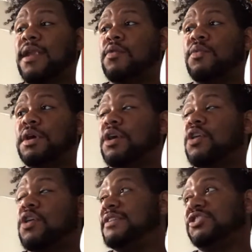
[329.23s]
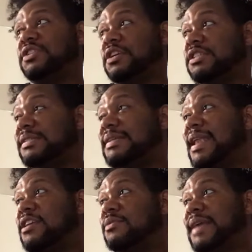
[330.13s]
I don't want a question because it's not
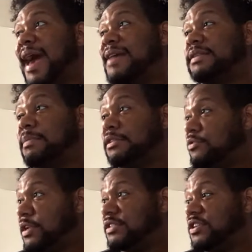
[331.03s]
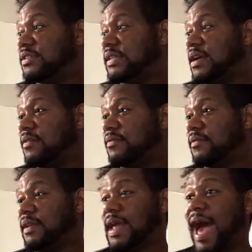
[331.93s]
like you was asking me. Tune into yourself.
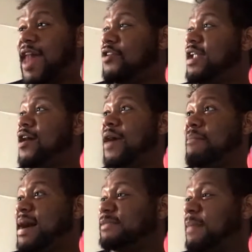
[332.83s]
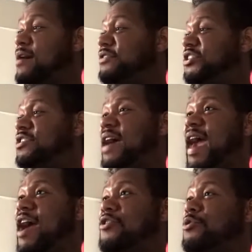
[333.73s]
Yeah, I don't know. Am I supposed to?
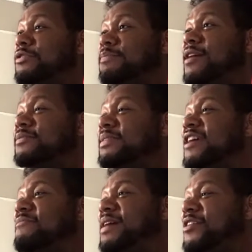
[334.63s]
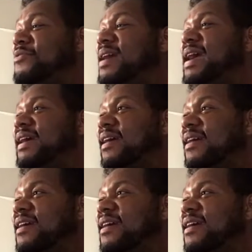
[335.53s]
Hell, you supposed to give me the reading.